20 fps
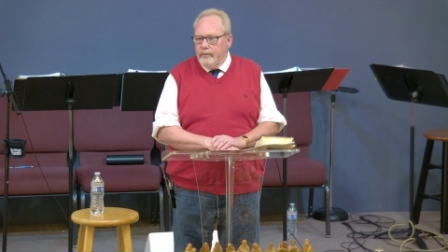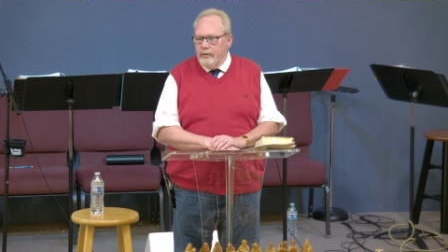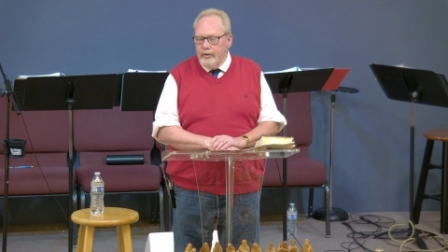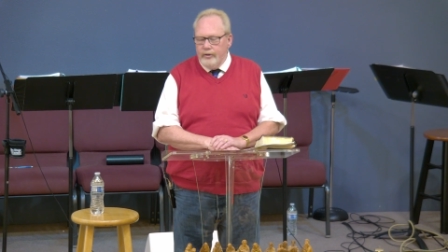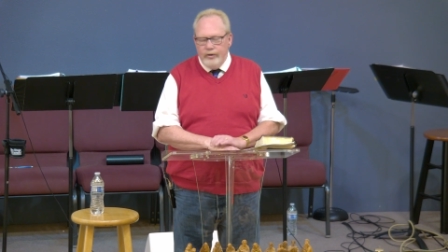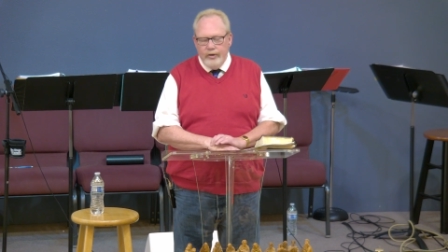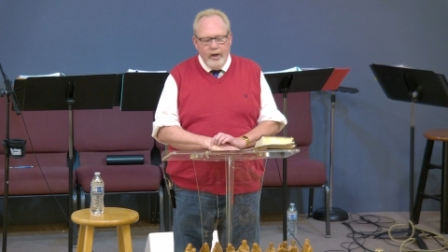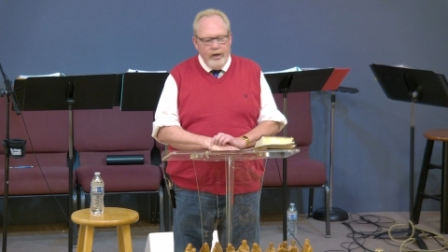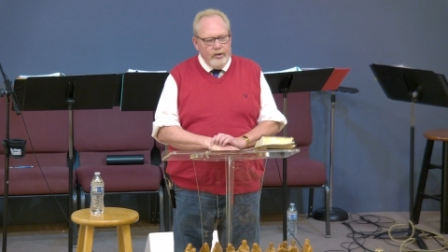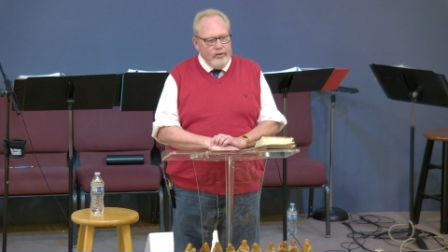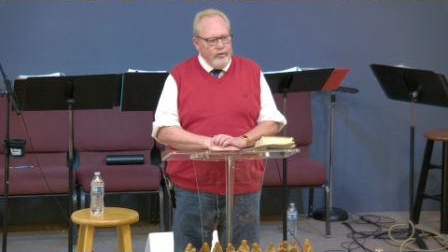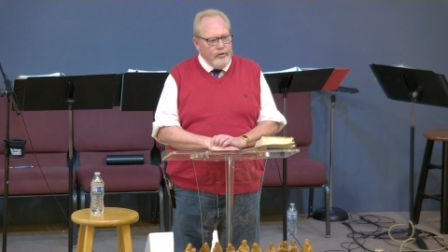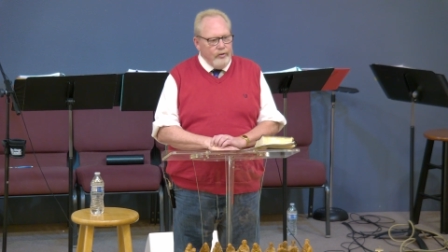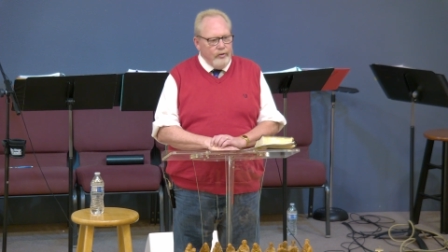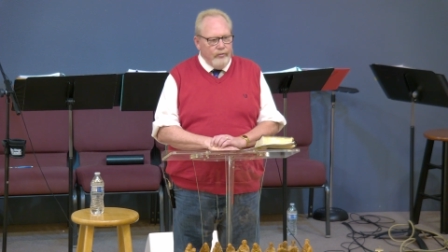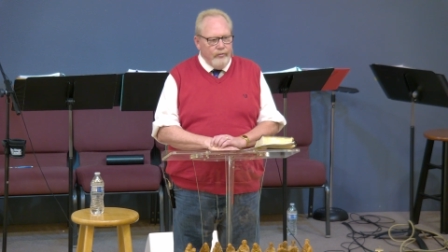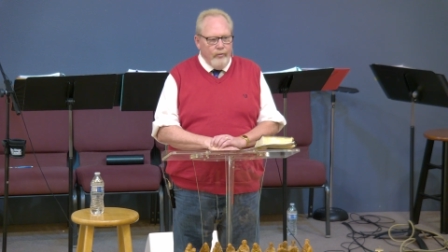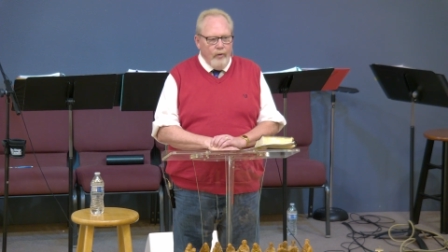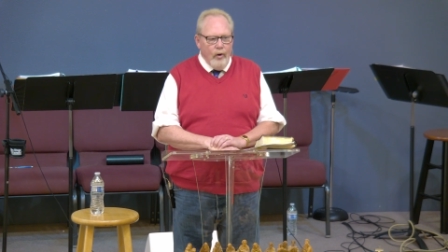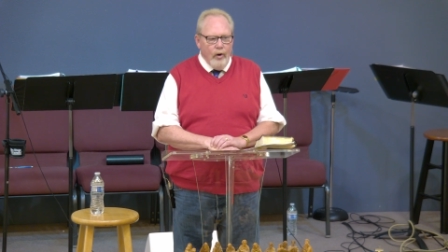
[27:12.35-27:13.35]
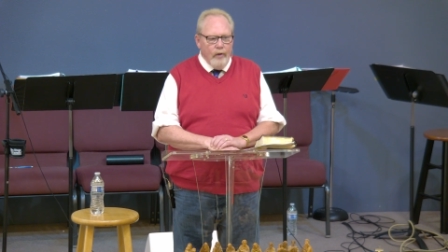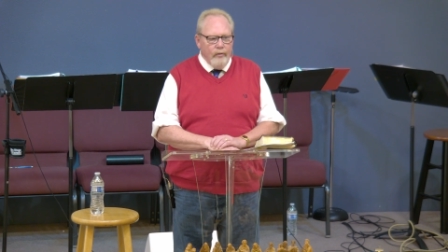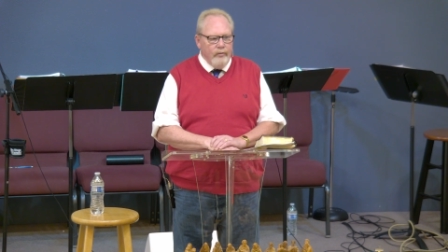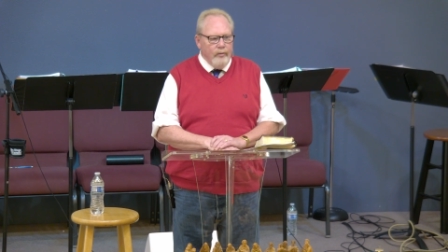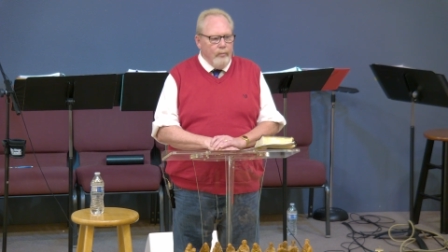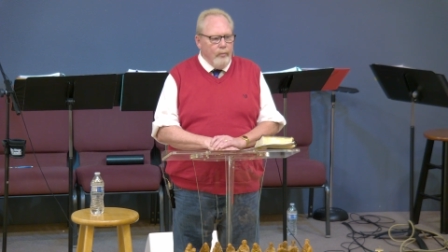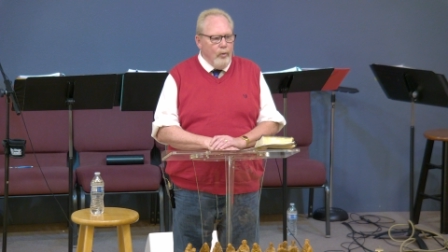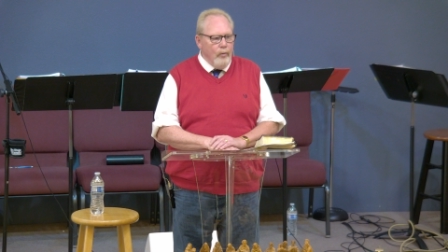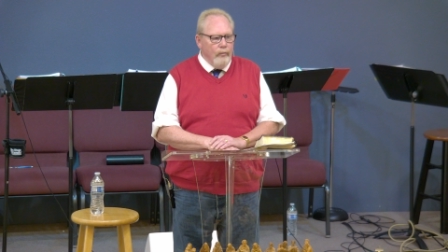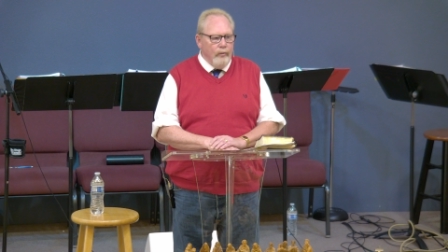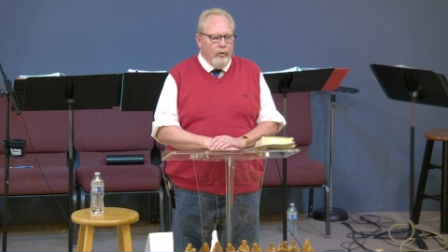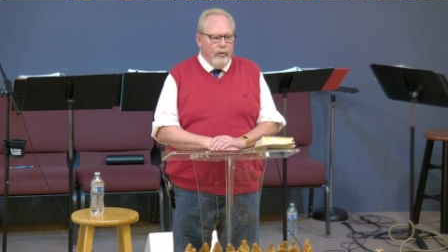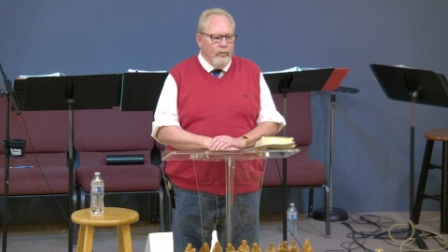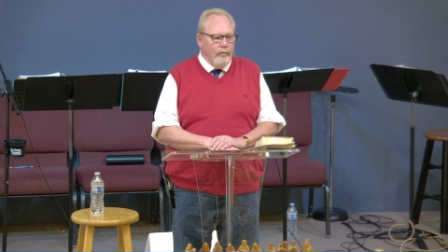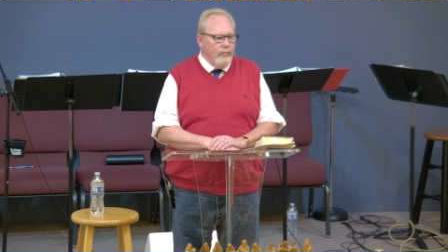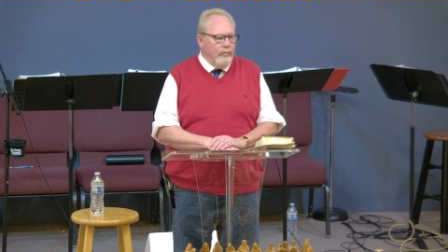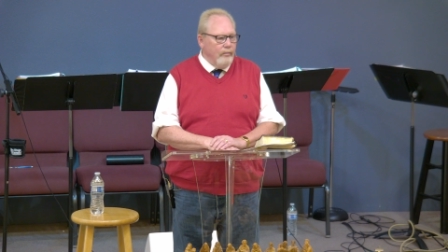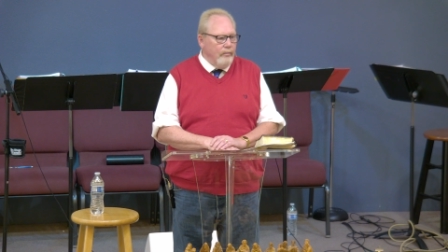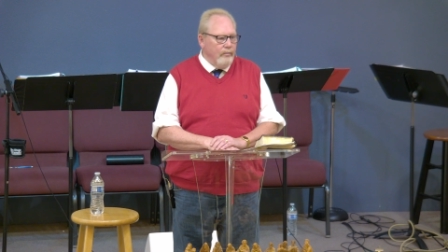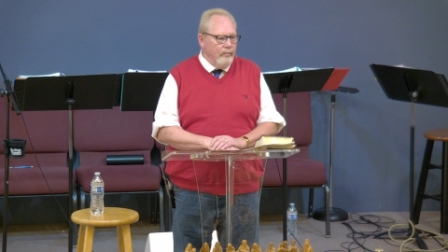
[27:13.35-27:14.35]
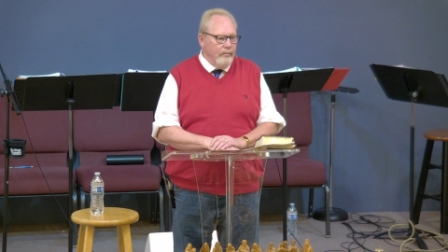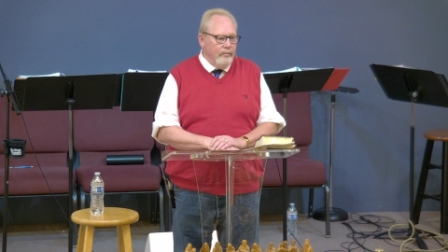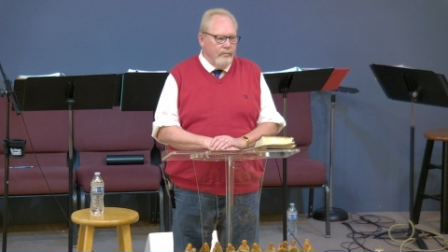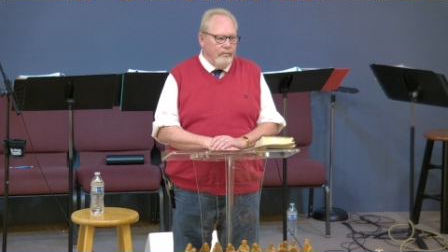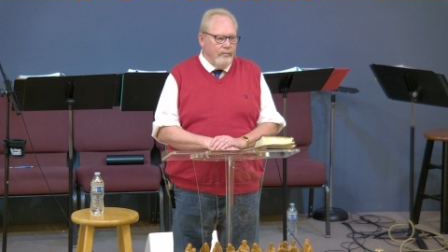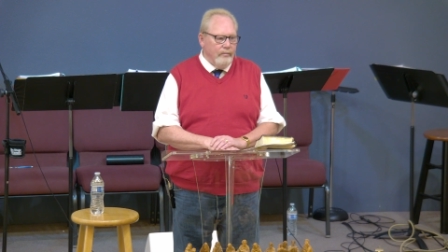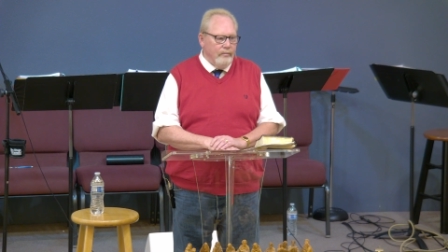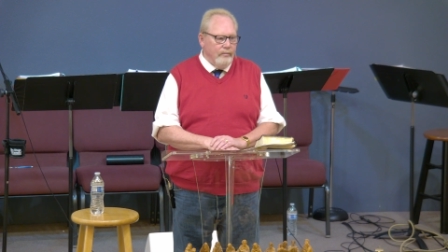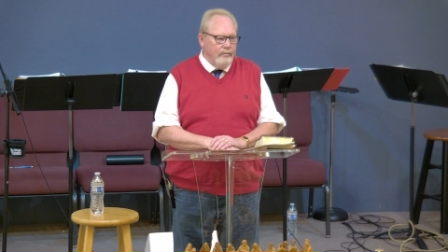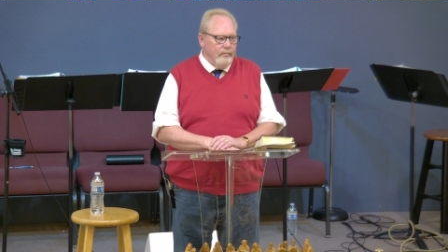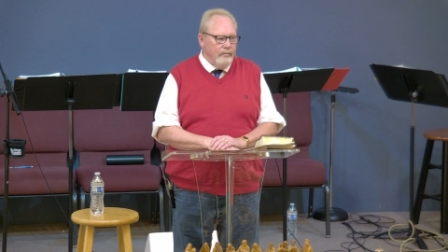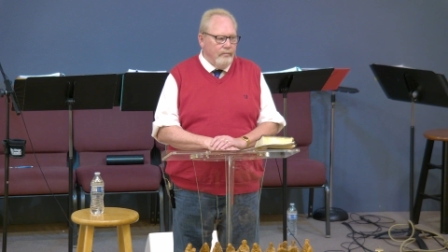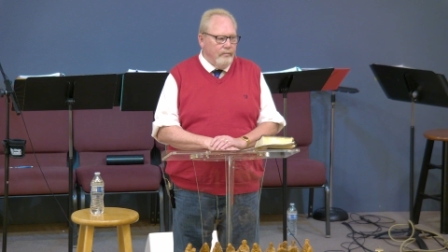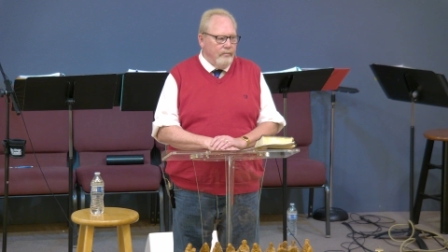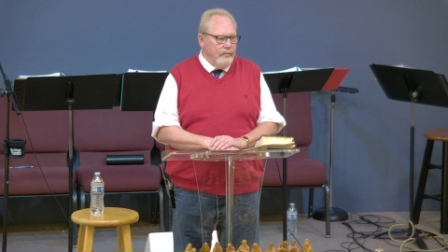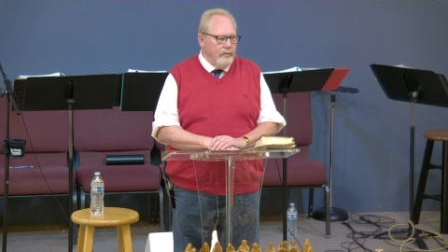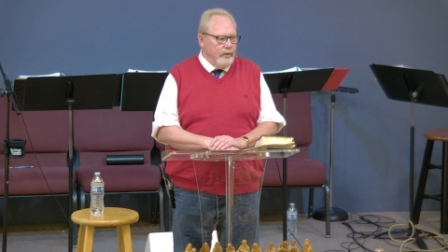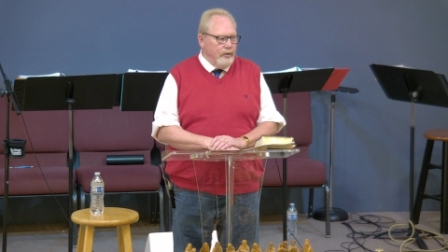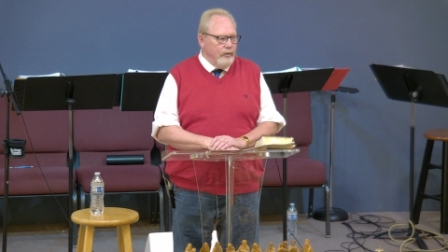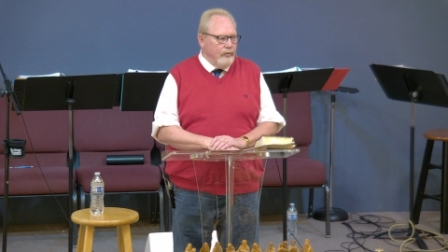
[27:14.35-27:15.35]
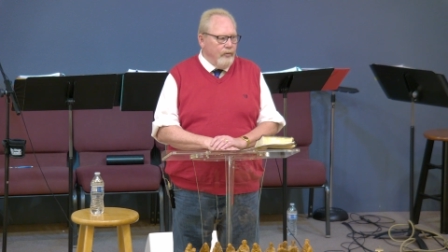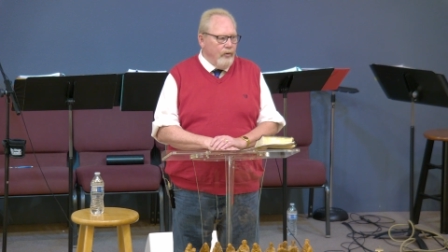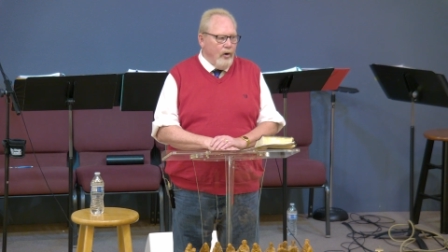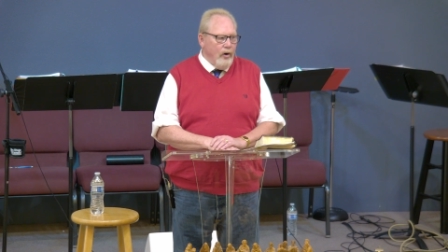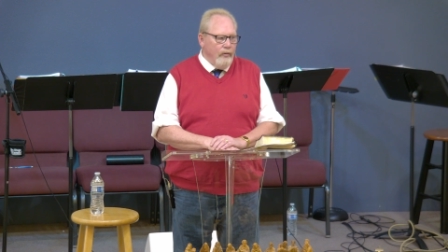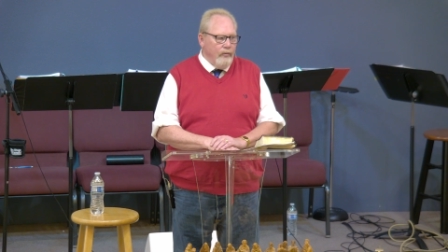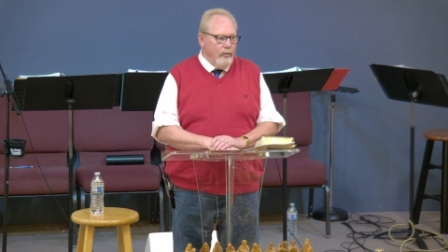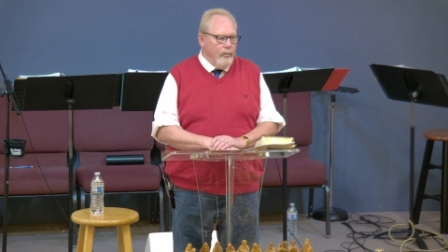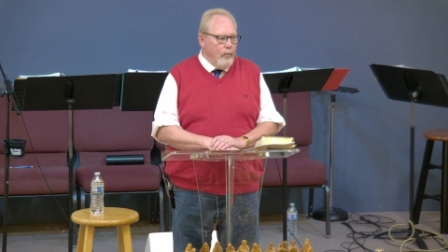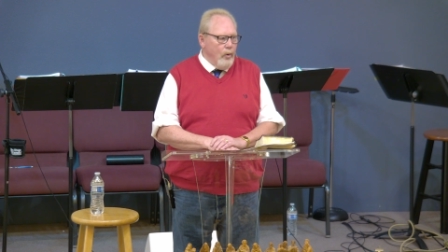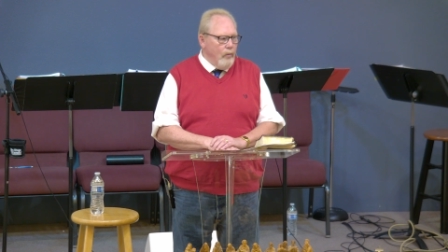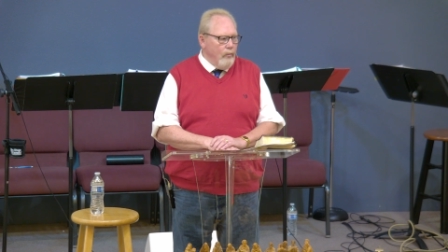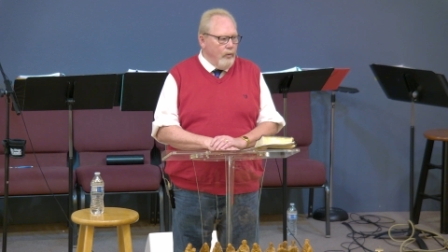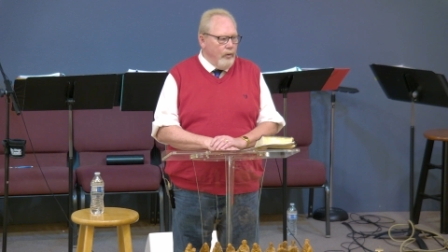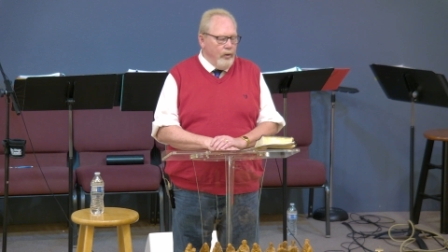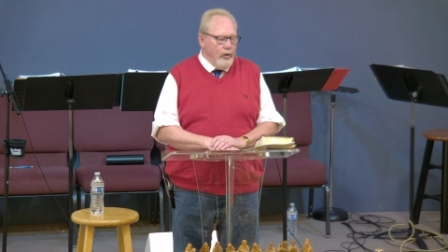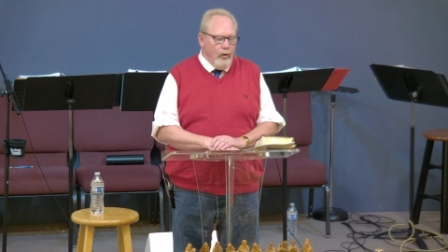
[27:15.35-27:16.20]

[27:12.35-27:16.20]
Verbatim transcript: This nation is far from over. It's far from over.